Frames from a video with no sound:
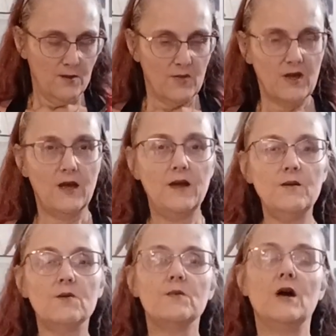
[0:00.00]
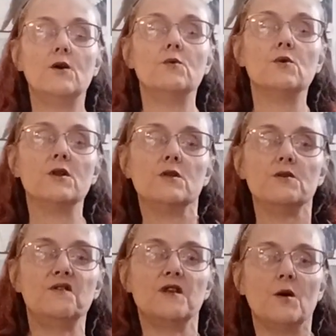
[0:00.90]
Okay, now we're going to
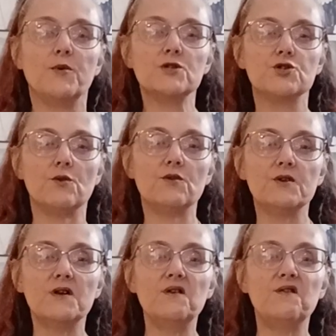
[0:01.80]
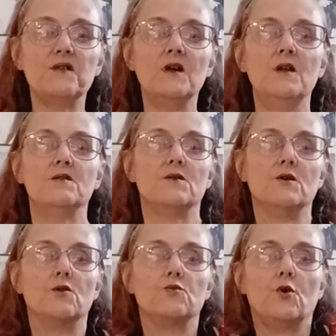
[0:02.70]
loosen up our shoulders. We're going
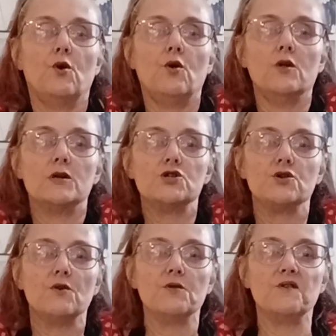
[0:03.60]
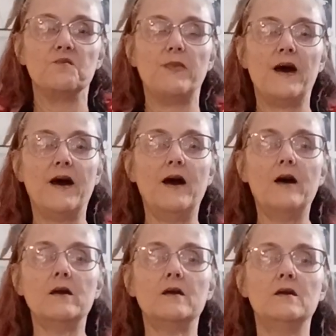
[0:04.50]
to roll our shoulders
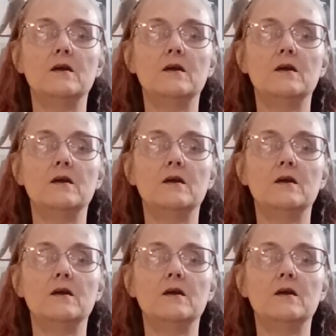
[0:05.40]
back.